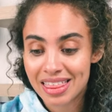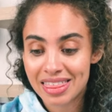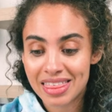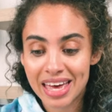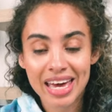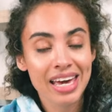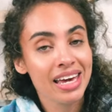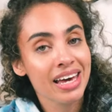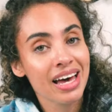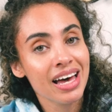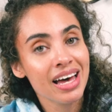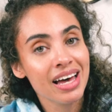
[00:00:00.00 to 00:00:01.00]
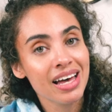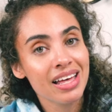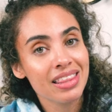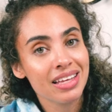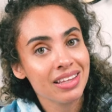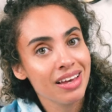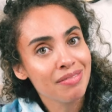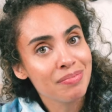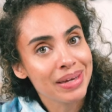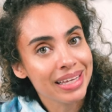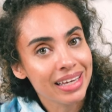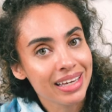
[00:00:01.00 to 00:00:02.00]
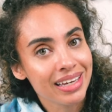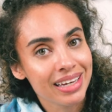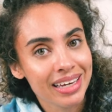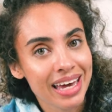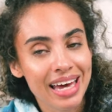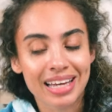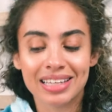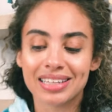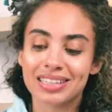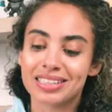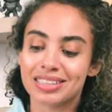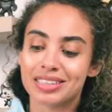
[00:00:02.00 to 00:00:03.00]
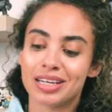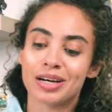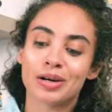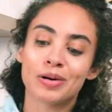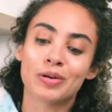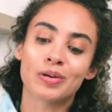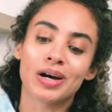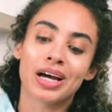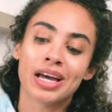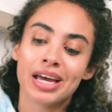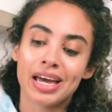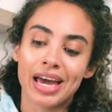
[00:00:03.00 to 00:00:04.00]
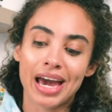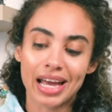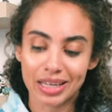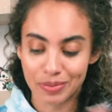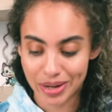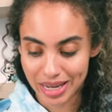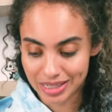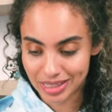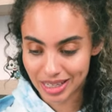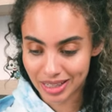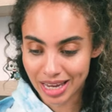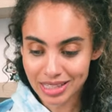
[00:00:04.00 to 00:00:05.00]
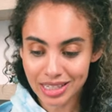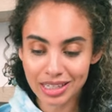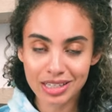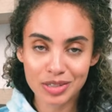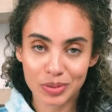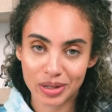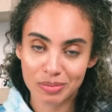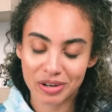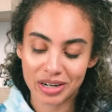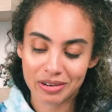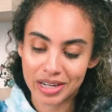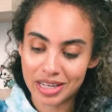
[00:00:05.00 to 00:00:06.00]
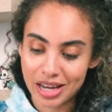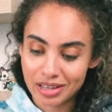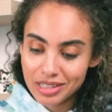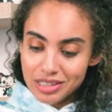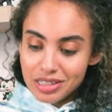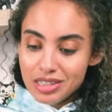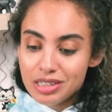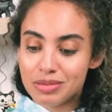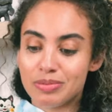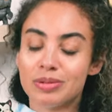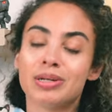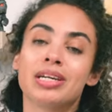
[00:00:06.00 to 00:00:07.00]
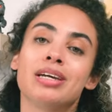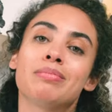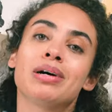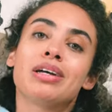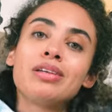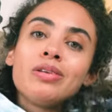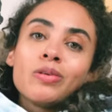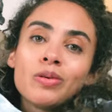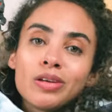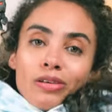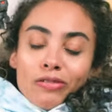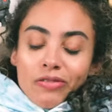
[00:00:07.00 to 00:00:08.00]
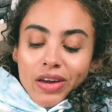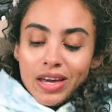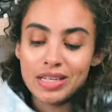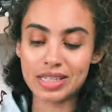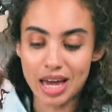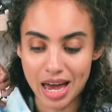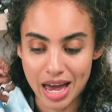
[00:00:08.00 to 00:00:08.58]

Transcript: they love me again. So anyways, let's get into what I'm wearing right now. This is the Supreme North Face